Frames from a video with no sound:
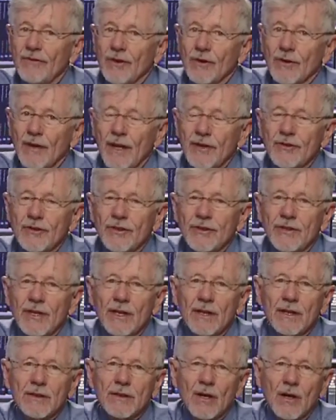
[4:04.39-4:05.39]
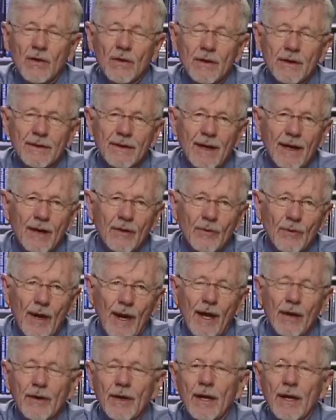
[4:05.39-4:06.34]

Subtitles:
you're interested in going that route,